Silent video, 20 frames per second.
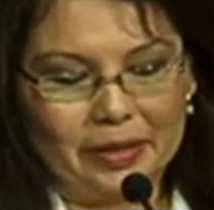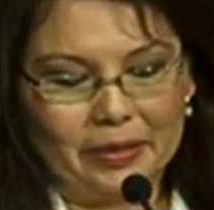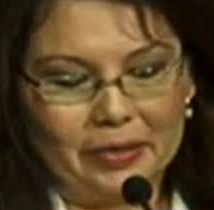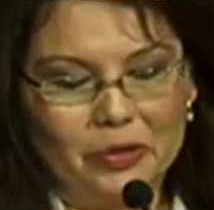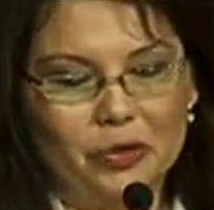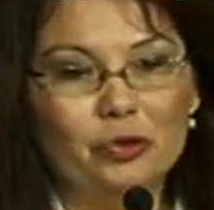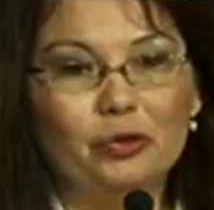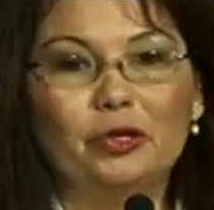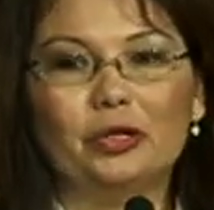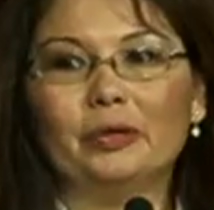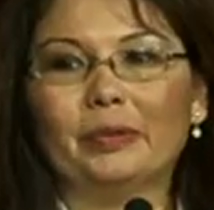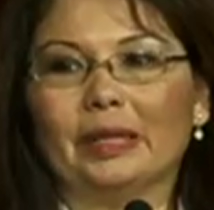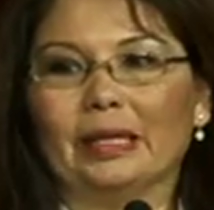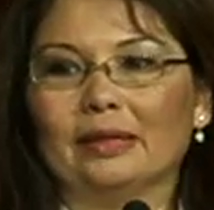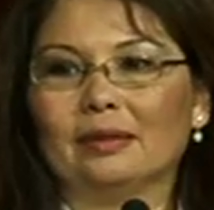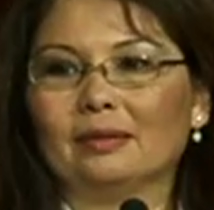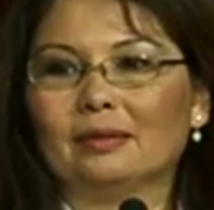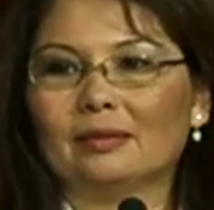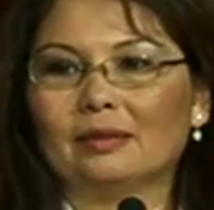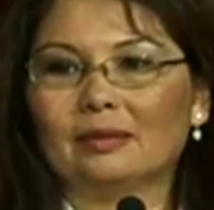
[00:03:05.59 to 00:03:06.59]
You do
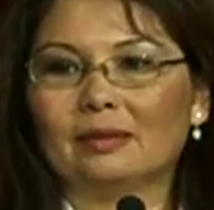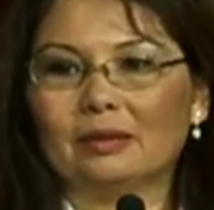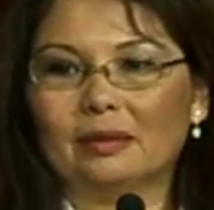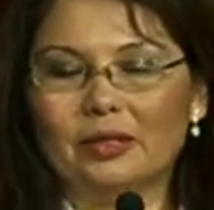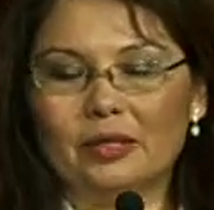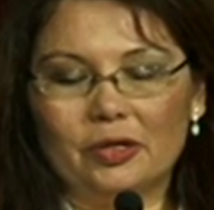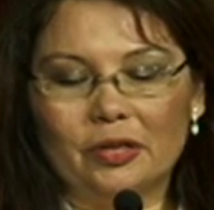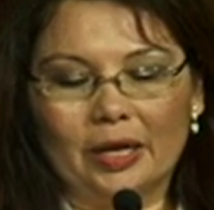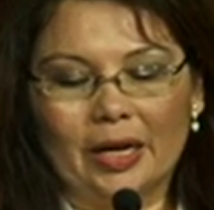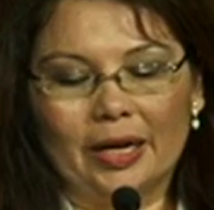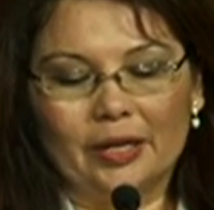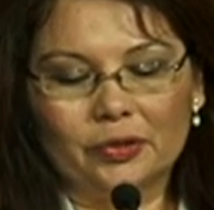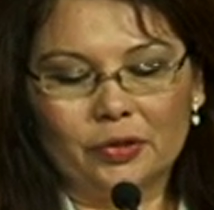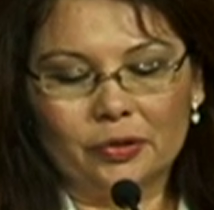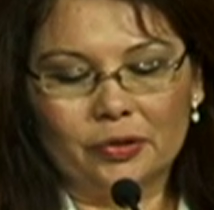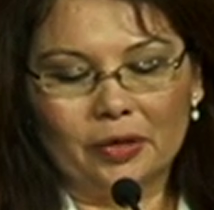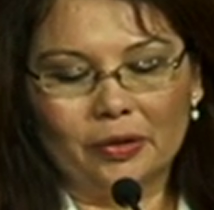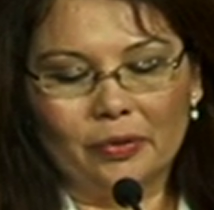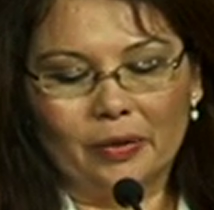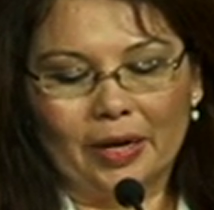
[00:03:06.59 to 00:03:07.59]
it. And
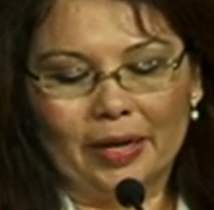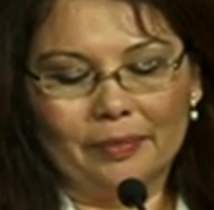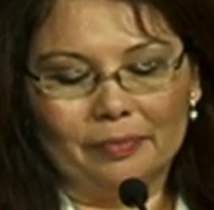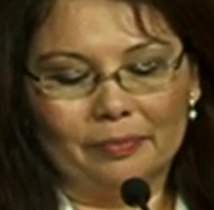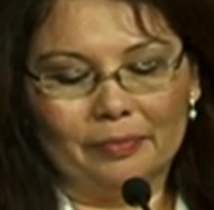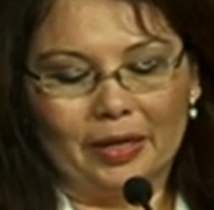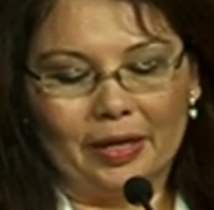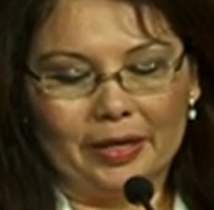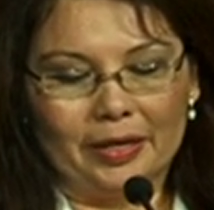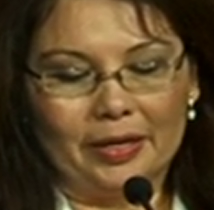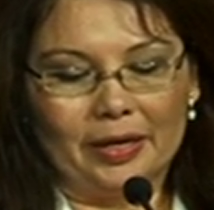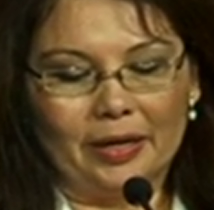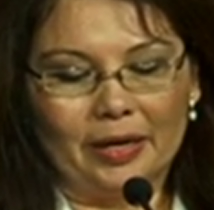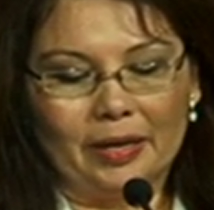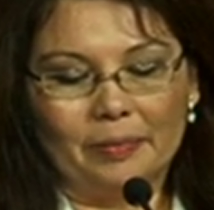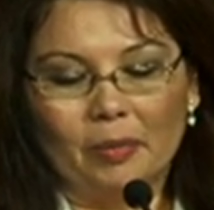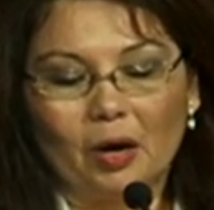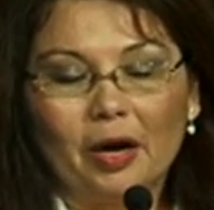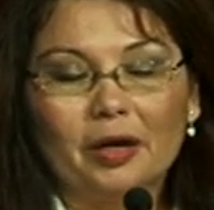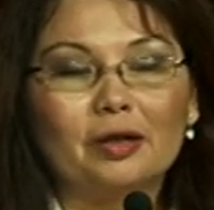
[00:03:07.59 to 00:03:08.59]
so
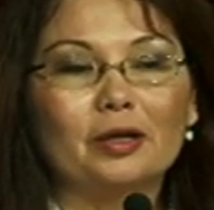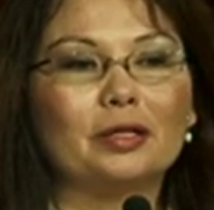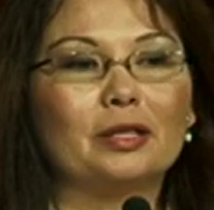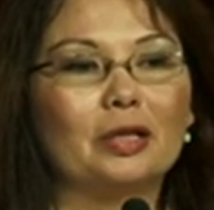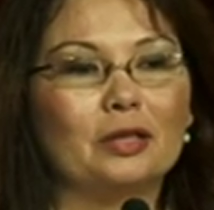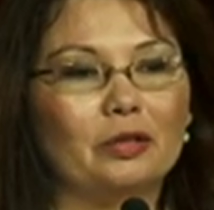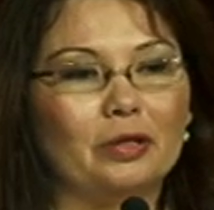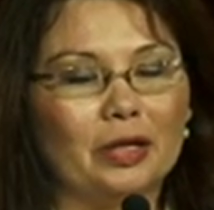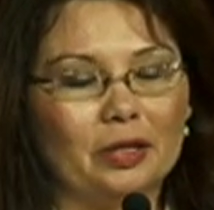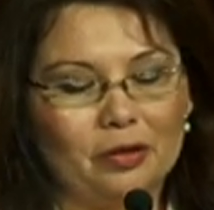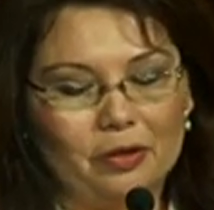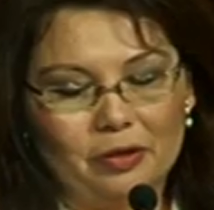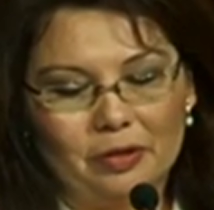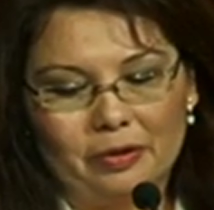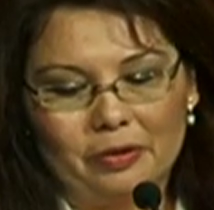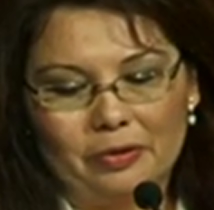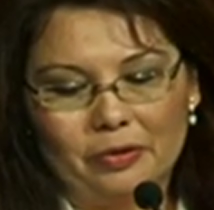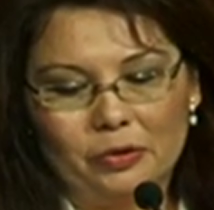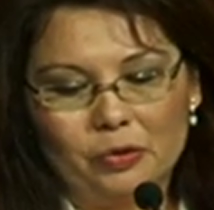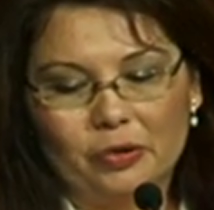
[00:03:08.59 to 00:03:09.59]
I'm honored that
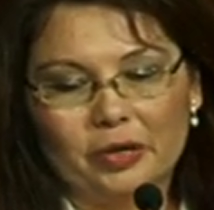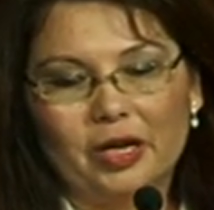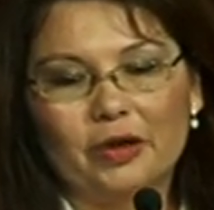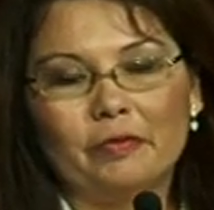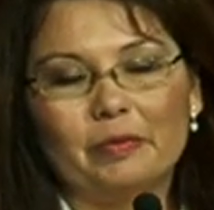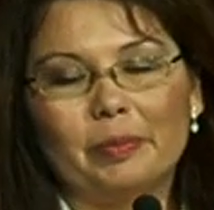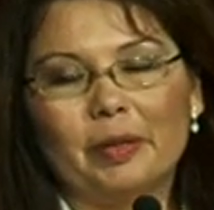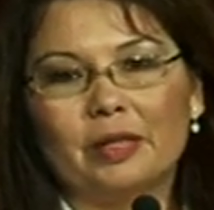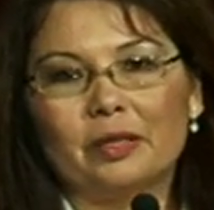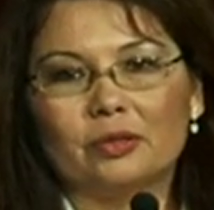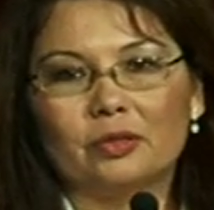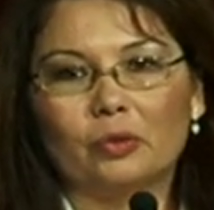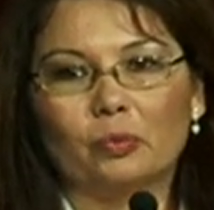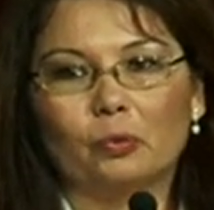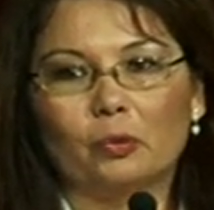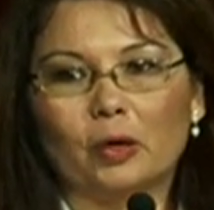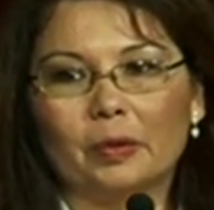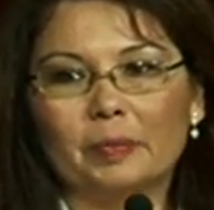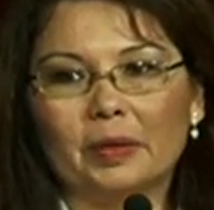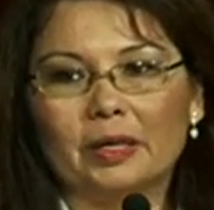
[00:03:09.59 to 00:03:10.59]
you're giving me this
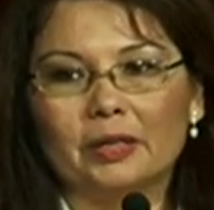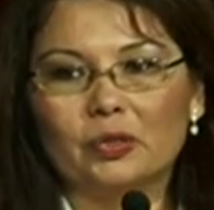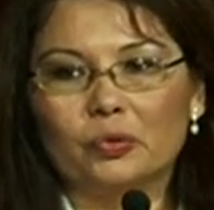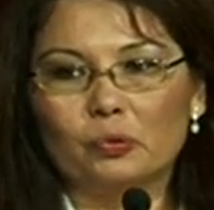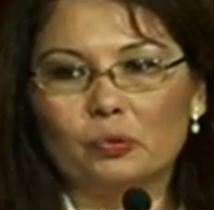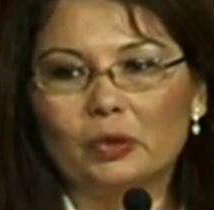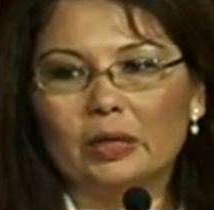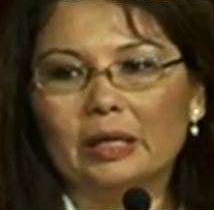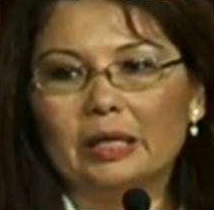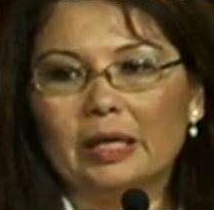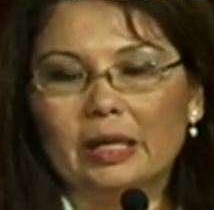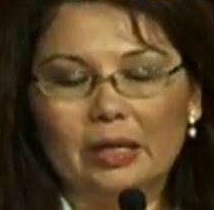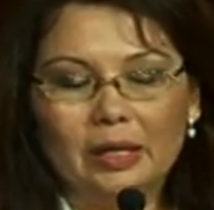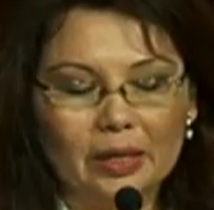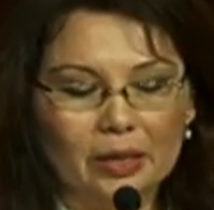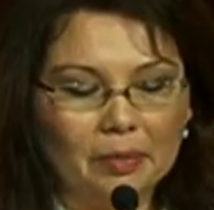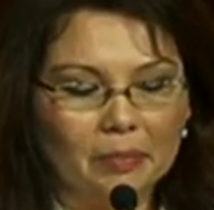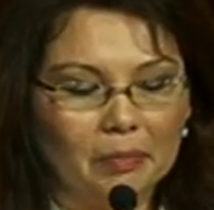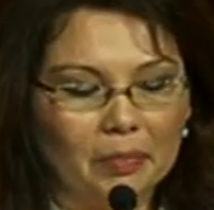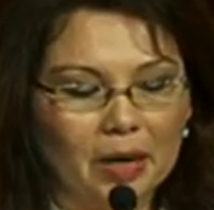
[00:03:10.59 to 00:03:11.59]
award, but it's really
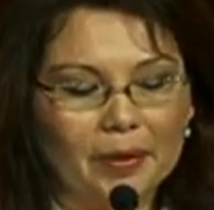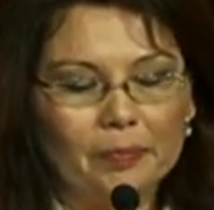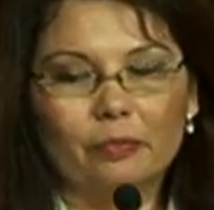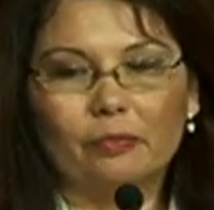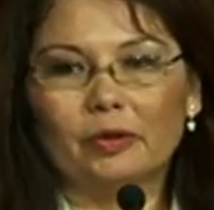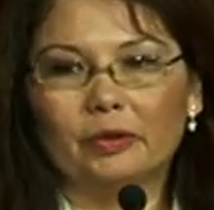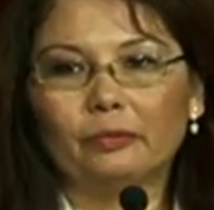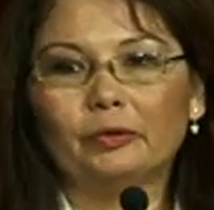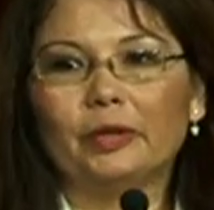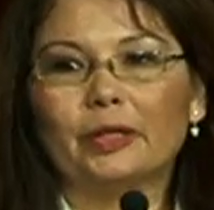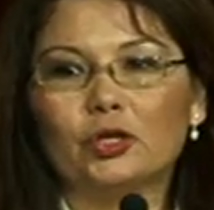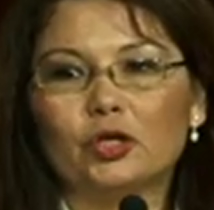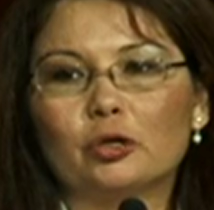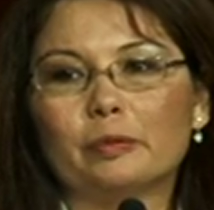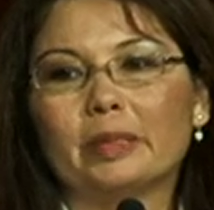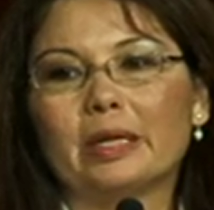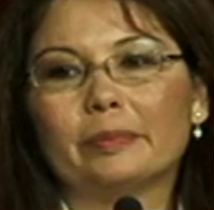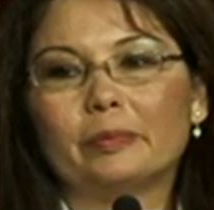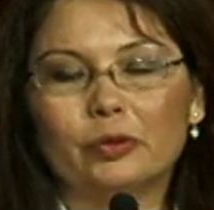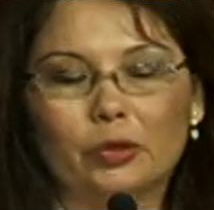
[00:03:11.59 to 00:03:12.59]
my privilege to
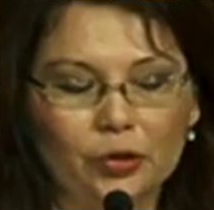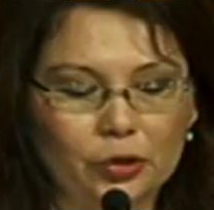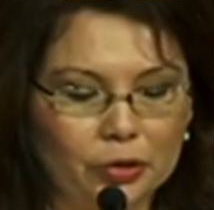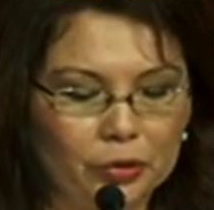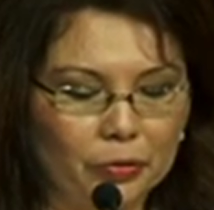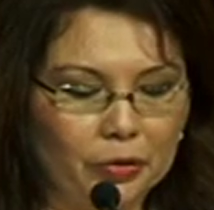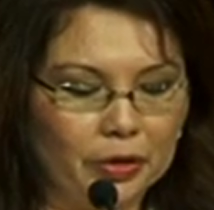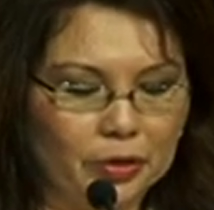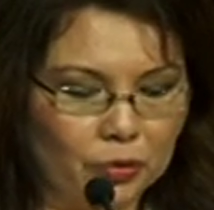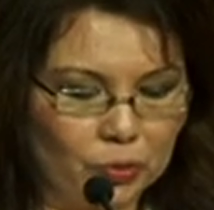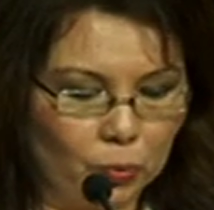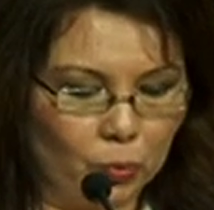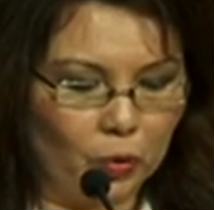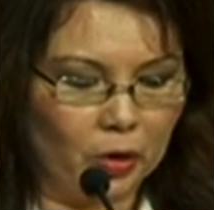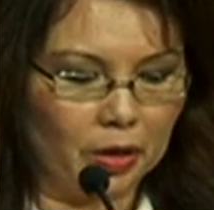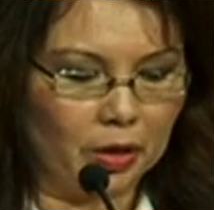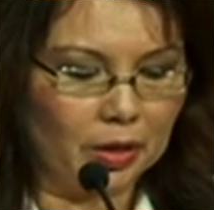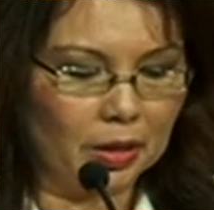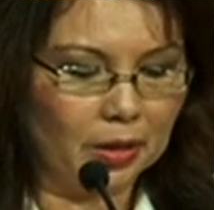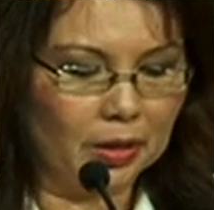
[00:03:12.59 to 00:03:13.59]
be able to do this
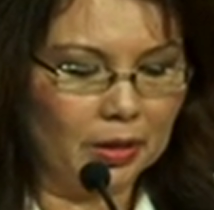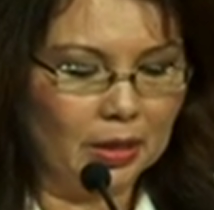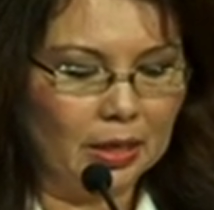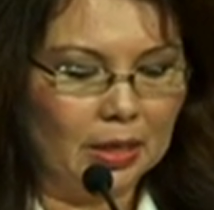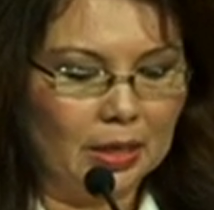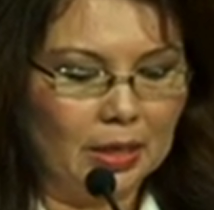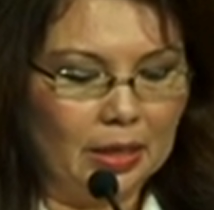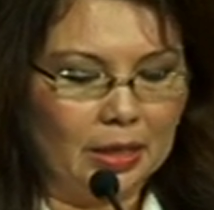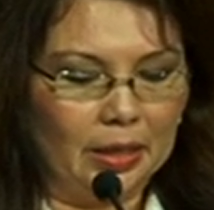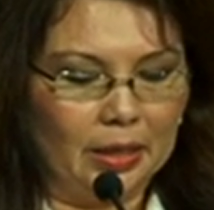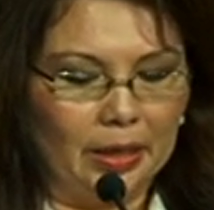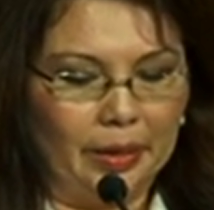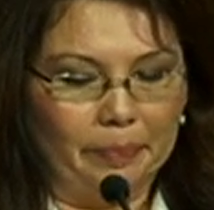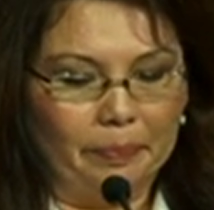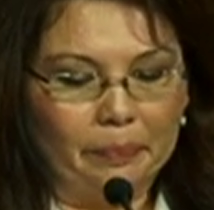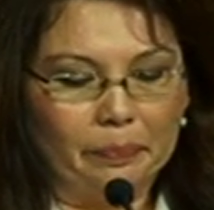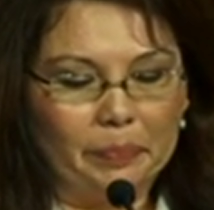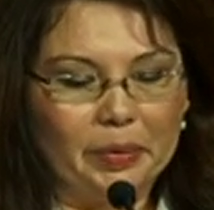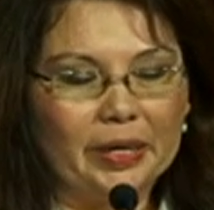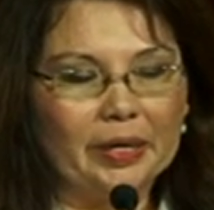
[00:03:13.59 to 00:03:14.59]
work.
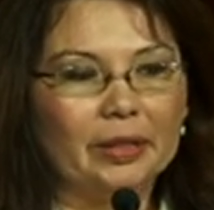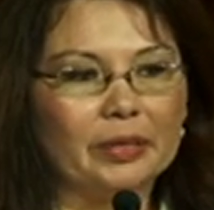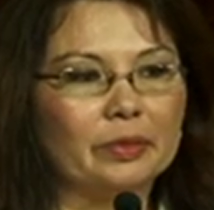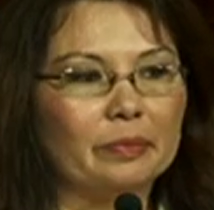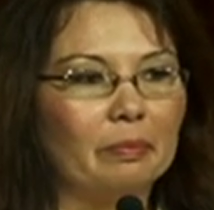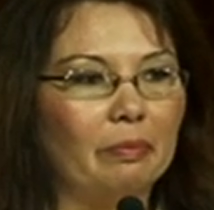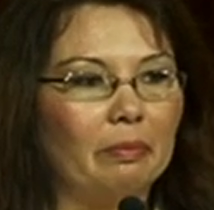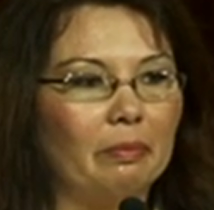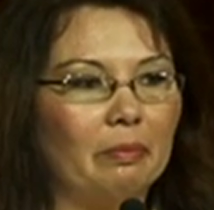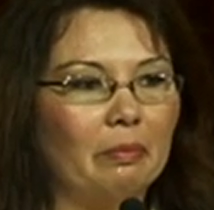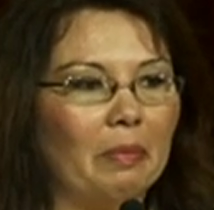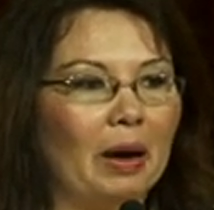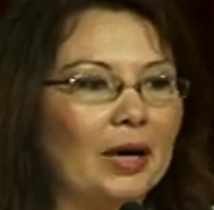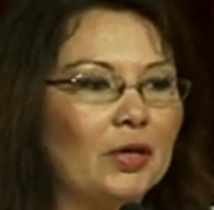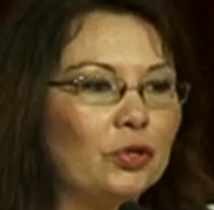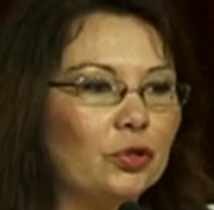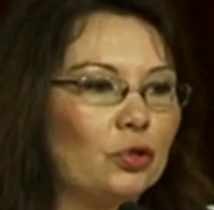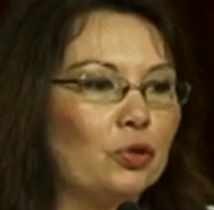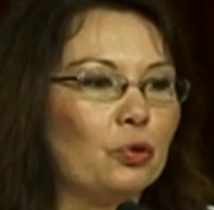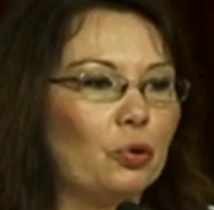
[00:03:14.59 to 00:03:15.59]
Because my
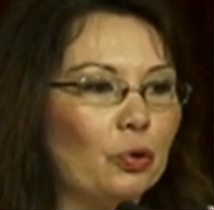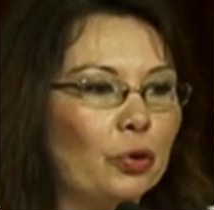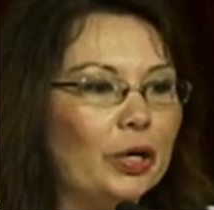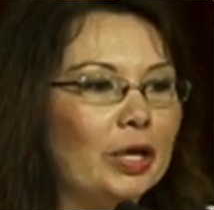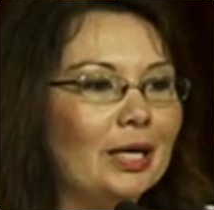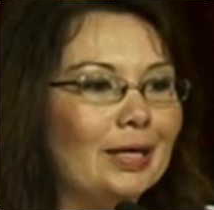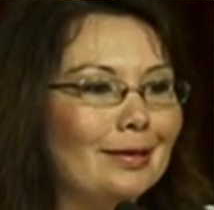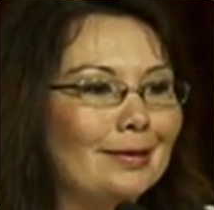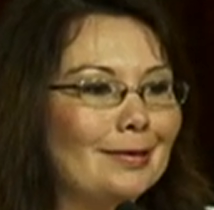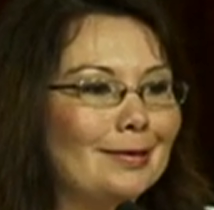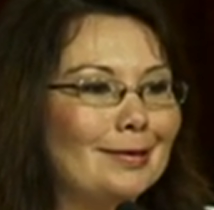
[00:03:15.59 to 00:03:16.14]
story